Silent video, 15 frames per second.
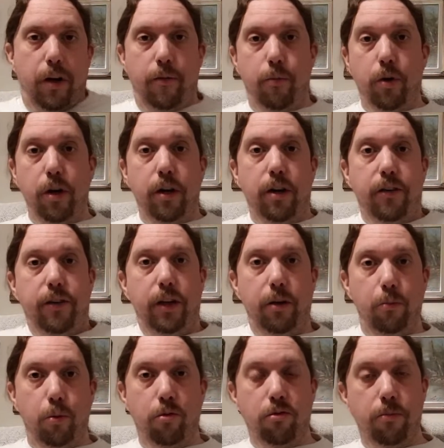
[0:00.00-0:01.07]
I've wanted to see it
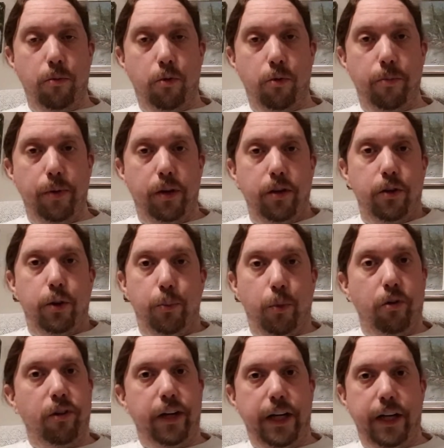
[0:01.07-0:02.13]
more and more, because the
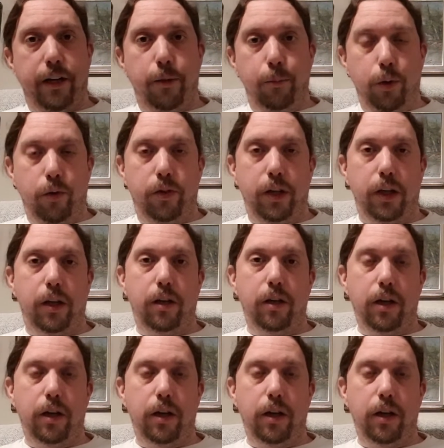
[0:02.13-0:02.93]
more I hear the music,